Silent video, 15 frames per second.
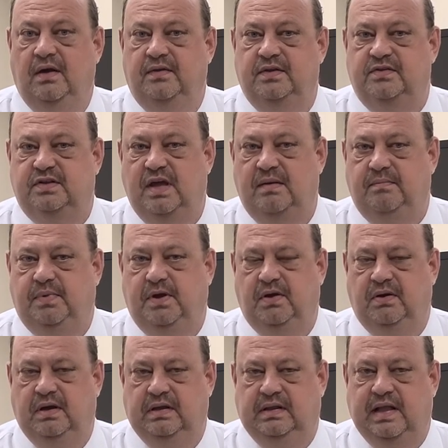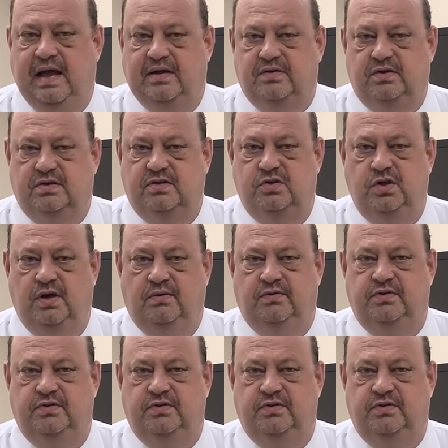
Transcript: the same period last year.